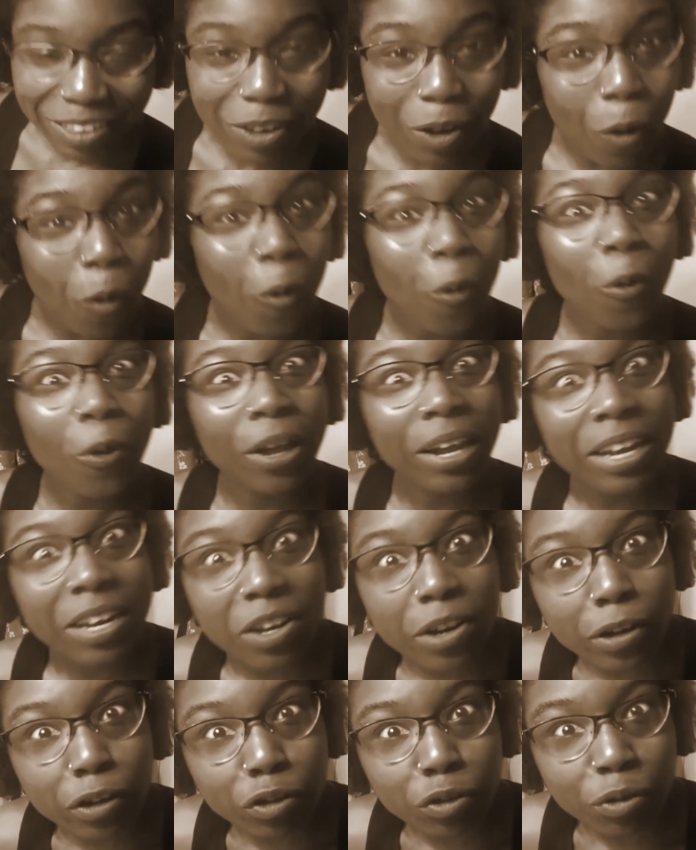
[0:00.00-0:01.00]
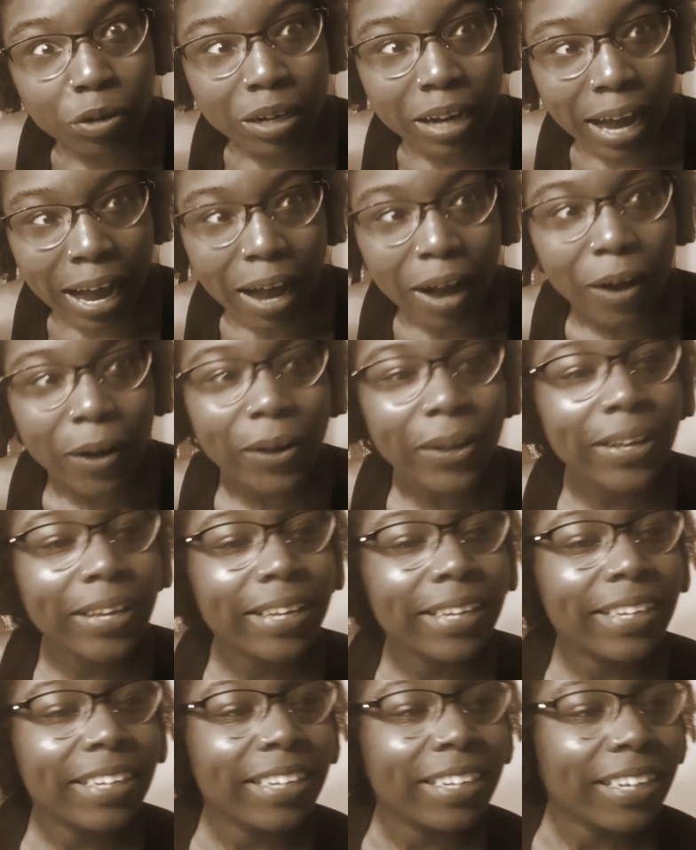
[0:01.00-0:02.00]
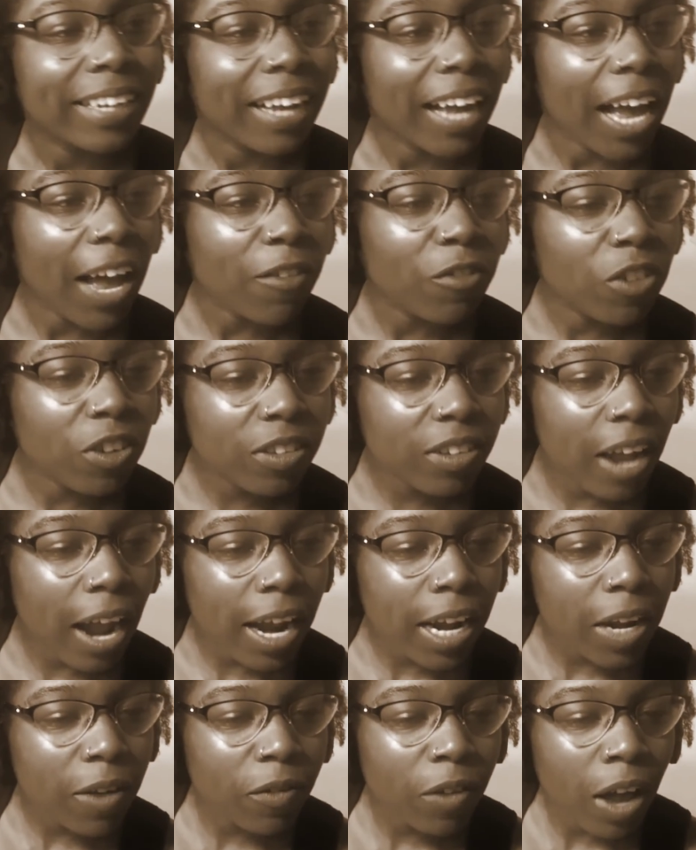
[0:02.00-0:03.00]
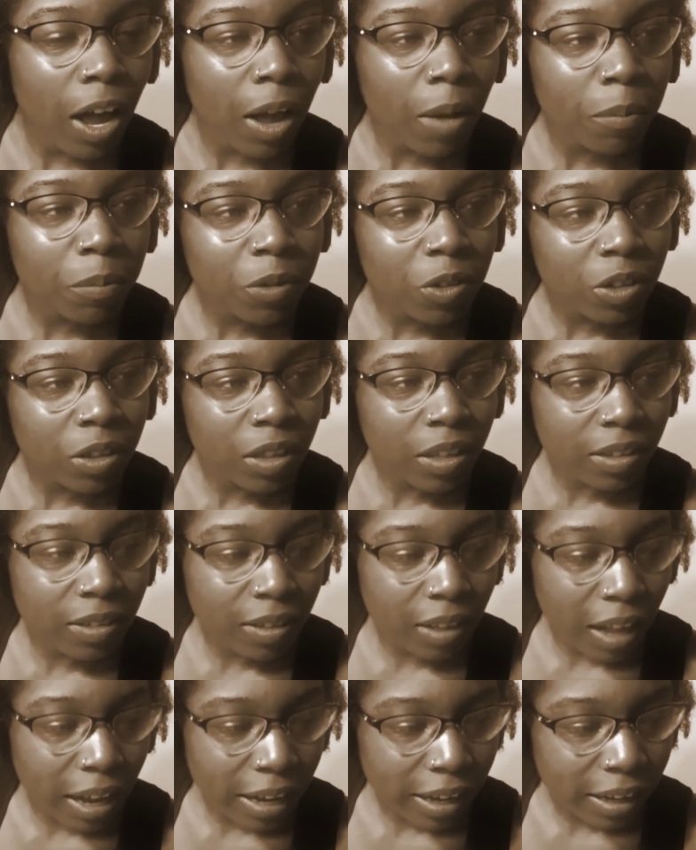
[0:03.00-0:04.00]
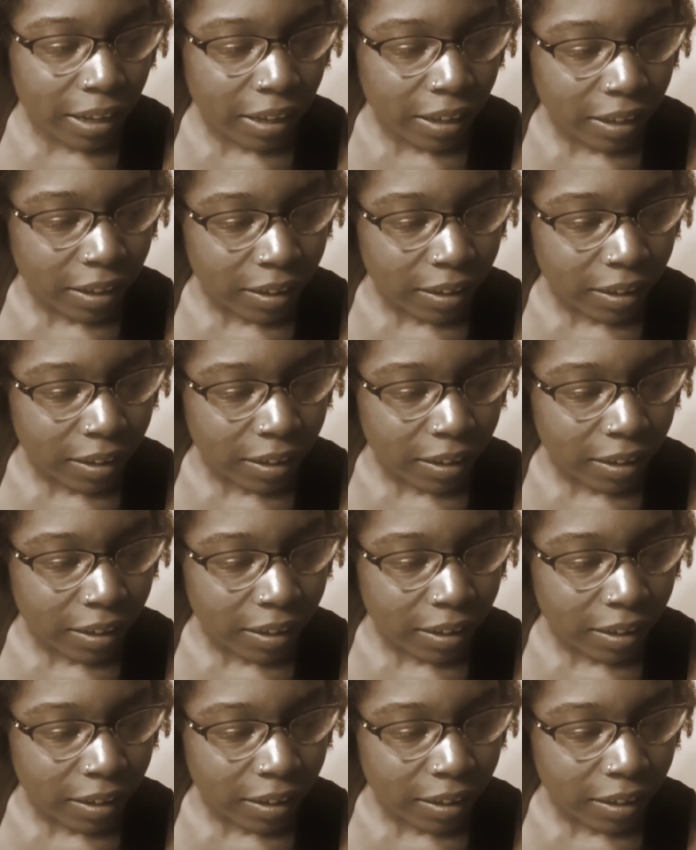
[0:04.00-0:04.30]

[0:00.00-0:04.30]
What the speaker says: the whole industry now. I've just kind of come to this, like,